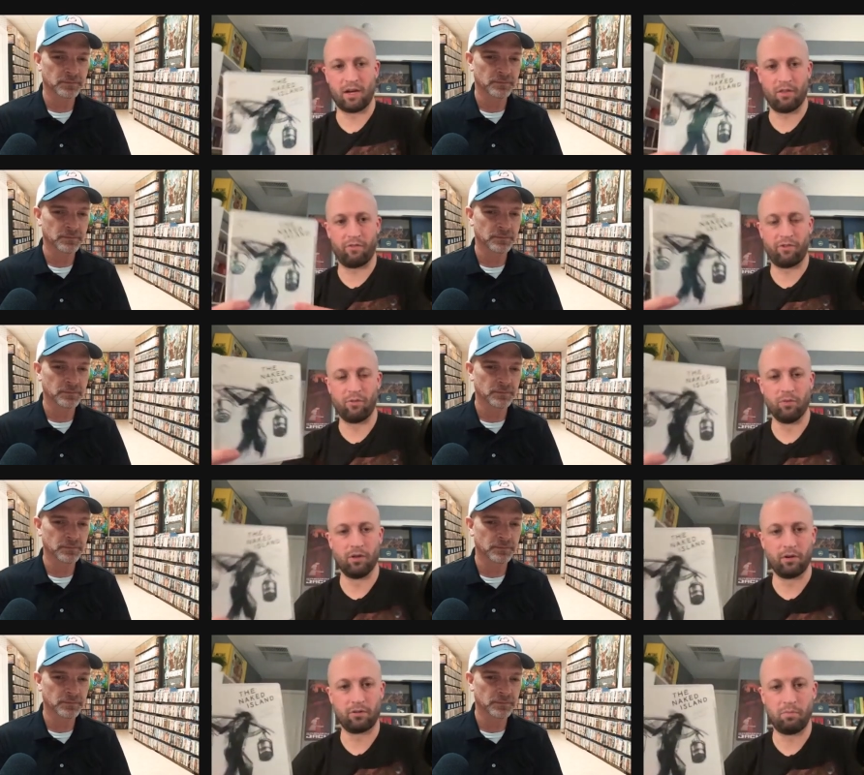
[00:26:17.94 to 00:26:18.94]
Speaker 1: of how the film
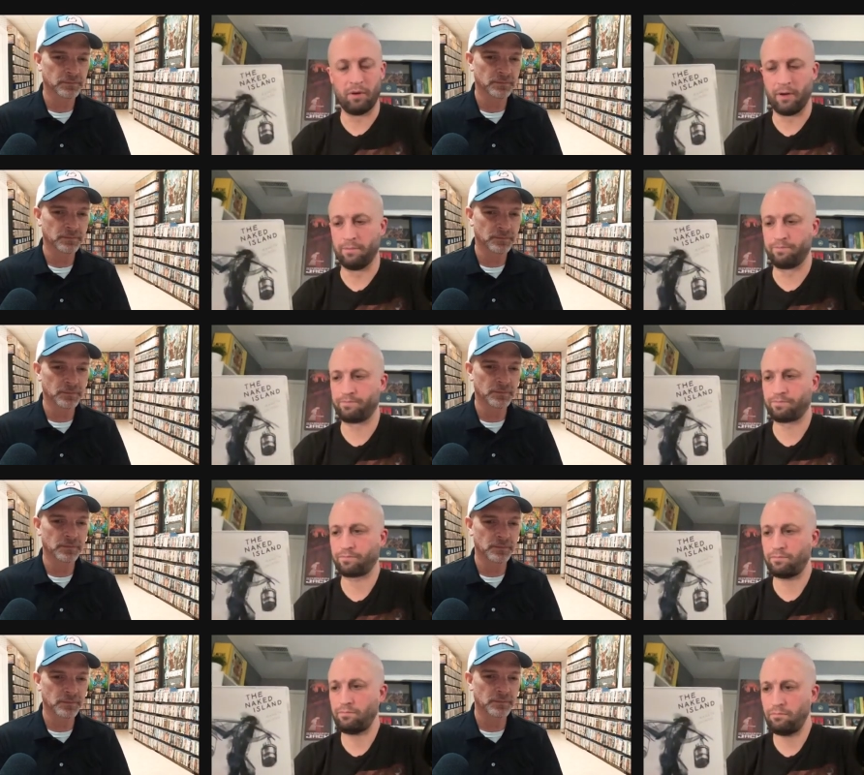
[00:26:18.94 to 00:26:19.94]
looked, but
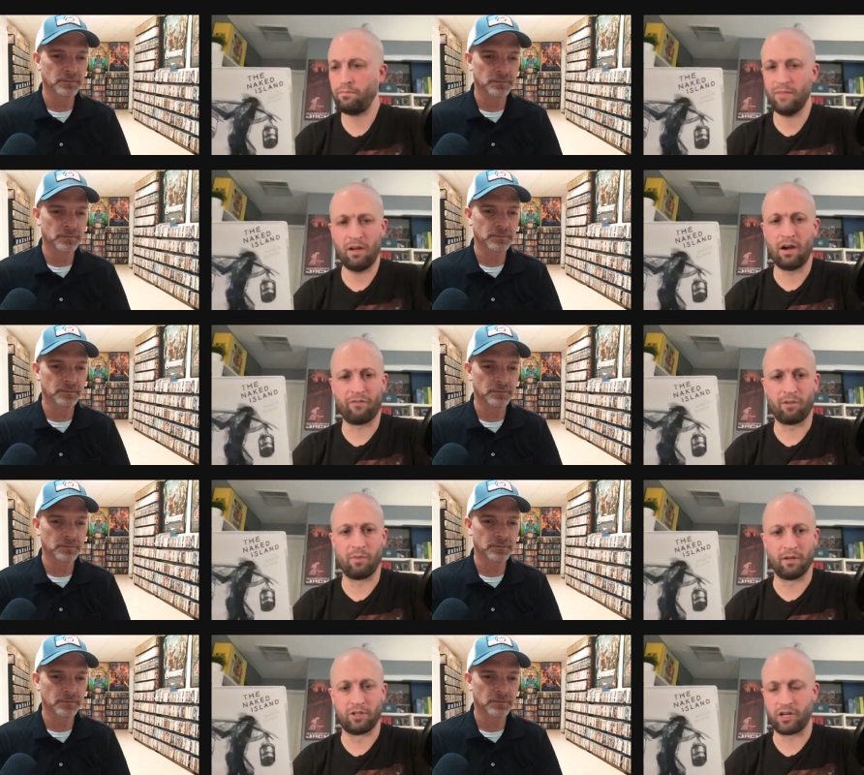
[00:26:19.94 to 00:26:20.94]
uh from
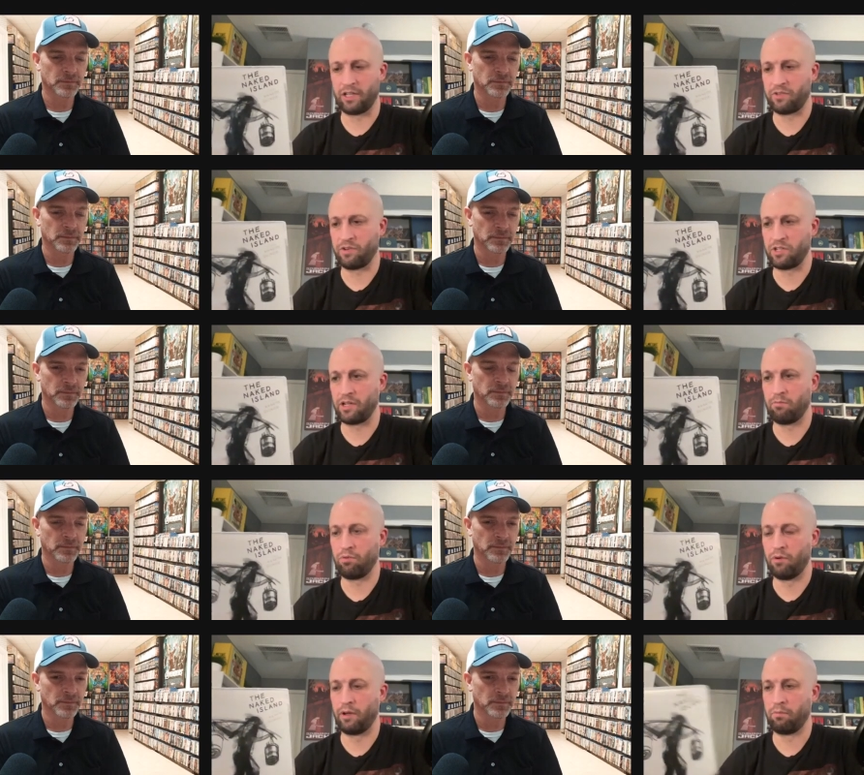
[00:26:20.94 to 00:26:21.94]
a transfer
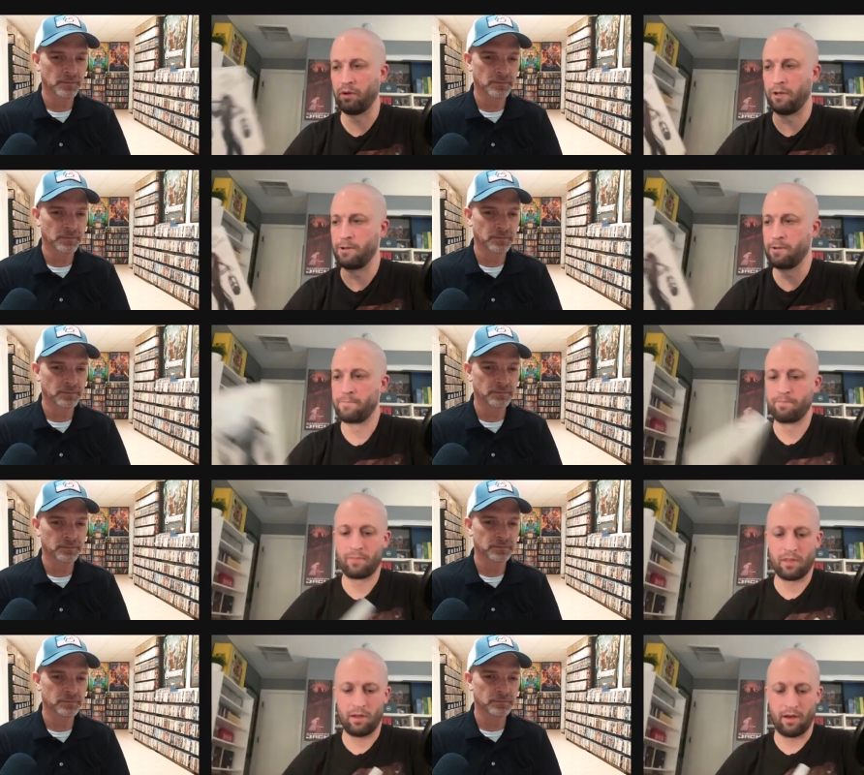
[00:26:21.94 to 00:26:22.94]
standpoint. But
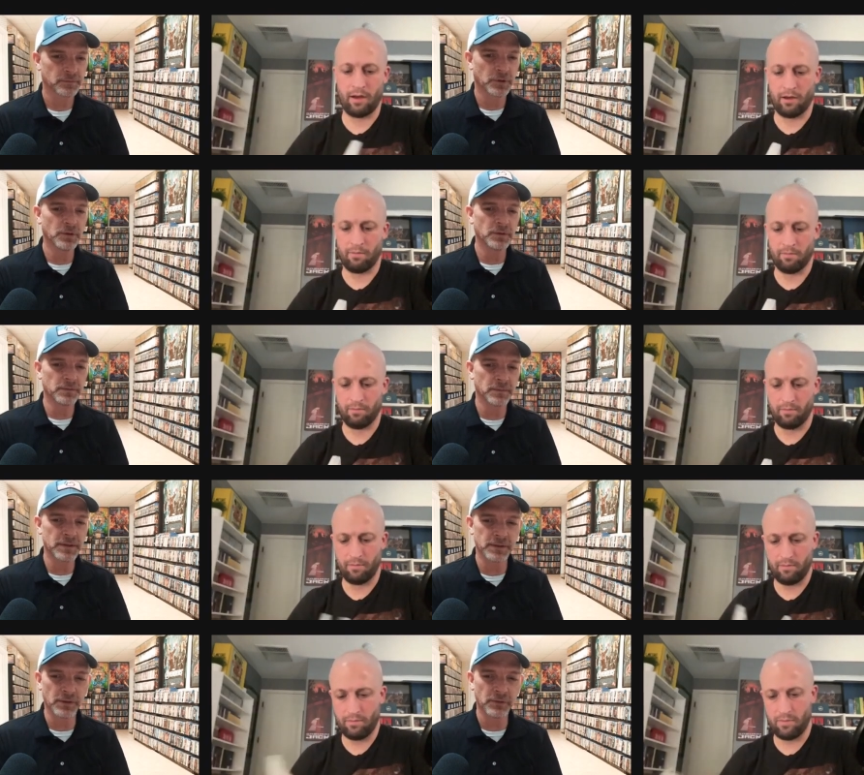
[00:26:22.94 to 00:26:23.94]
um
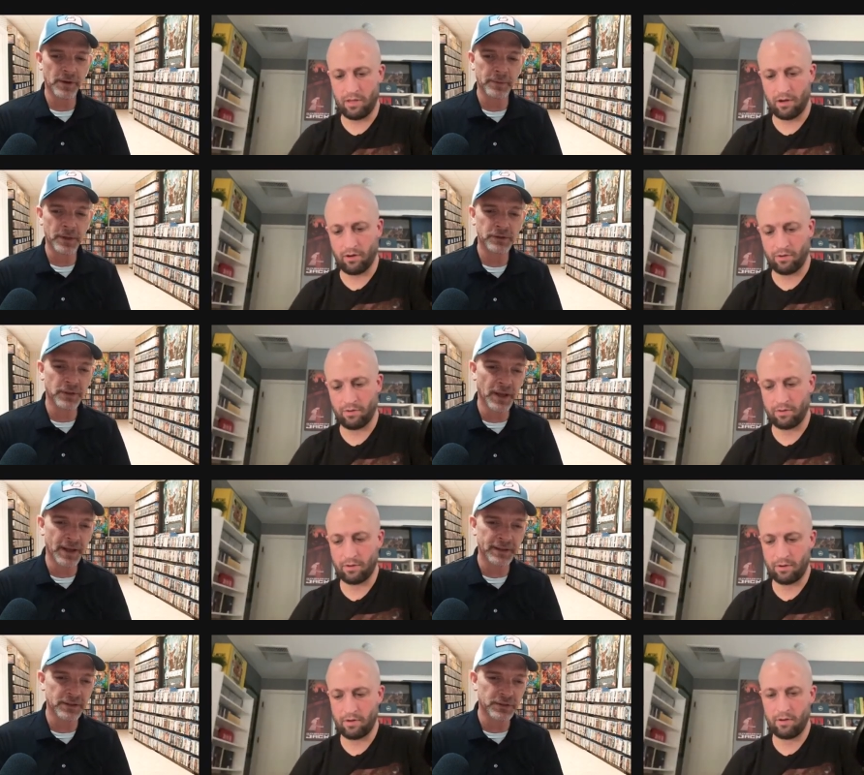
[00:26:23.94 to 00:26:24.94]
Speaker 2: you know, I
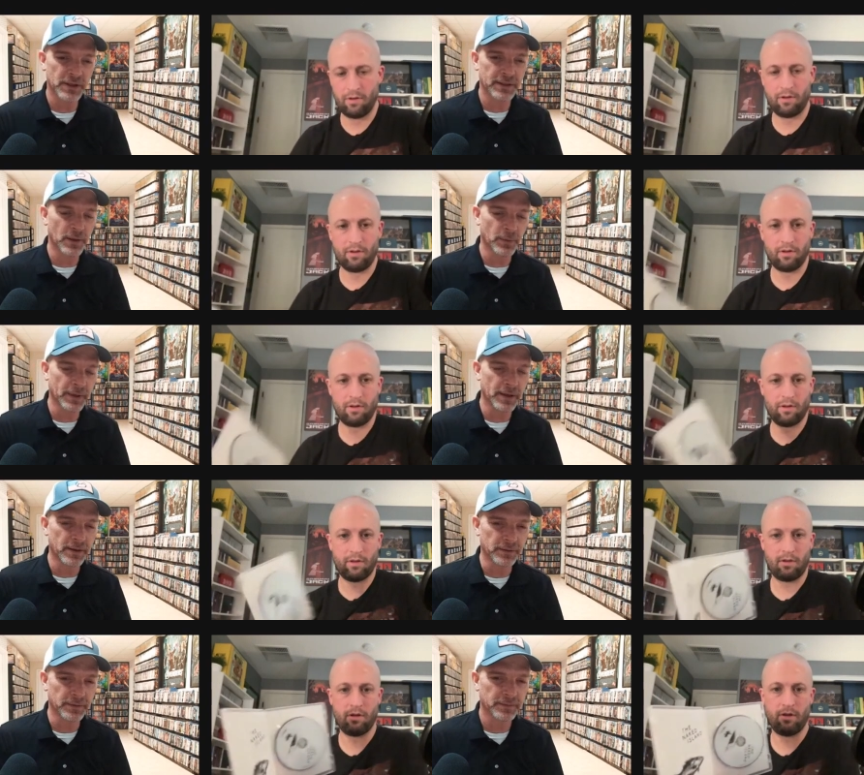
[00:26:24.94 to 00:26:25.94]
need to check that one
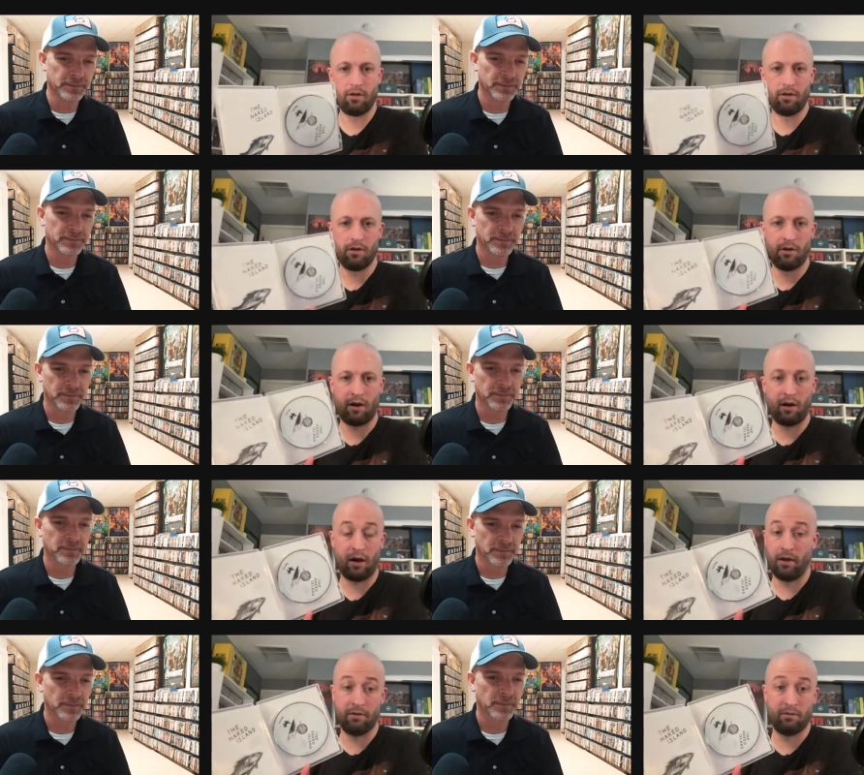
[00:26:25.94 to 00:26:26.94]
out.
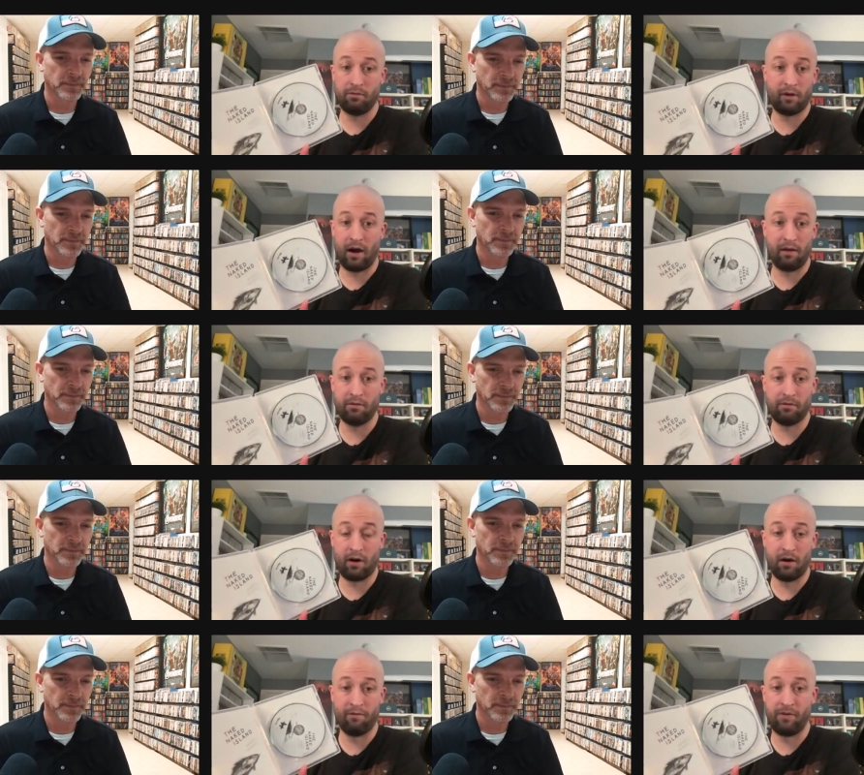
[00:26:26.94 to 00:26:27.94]
Uh,
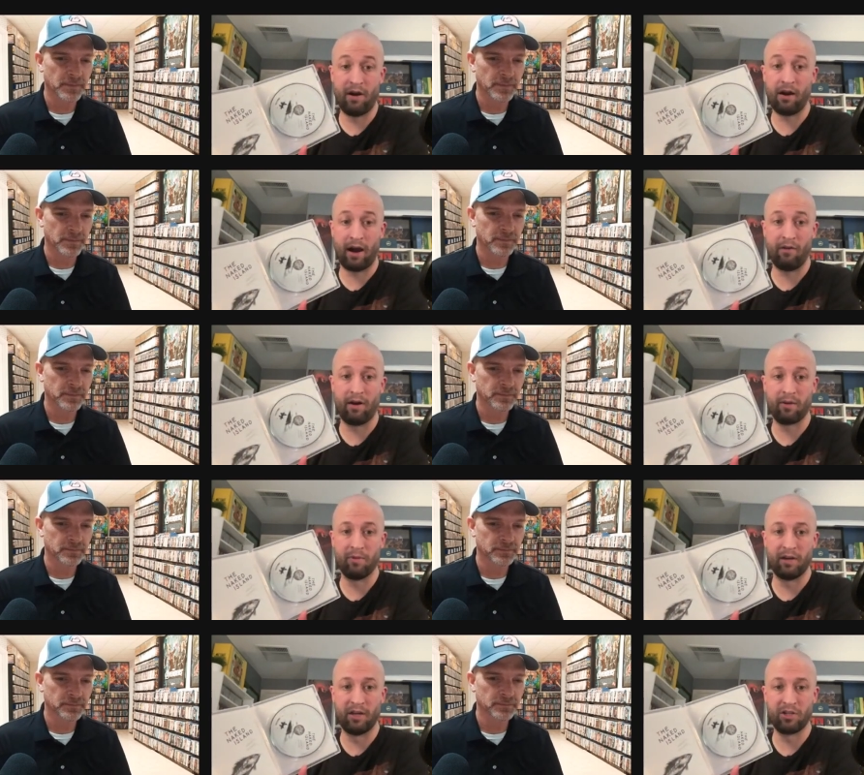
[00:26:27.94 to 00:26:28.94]
a
Speaker 1: very high
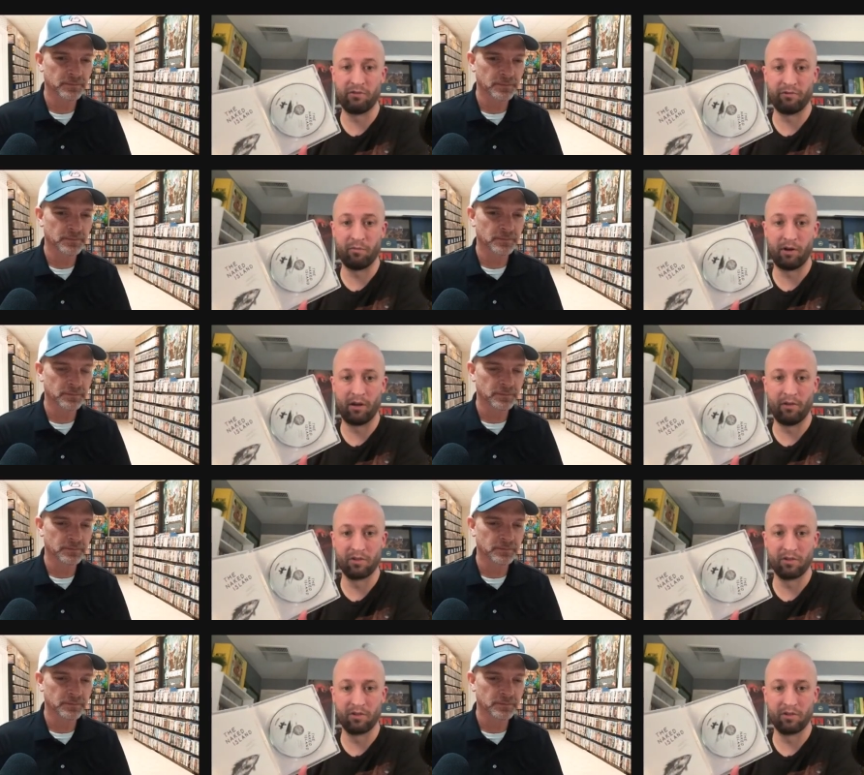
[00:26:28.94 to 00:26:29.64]
recommendation for me on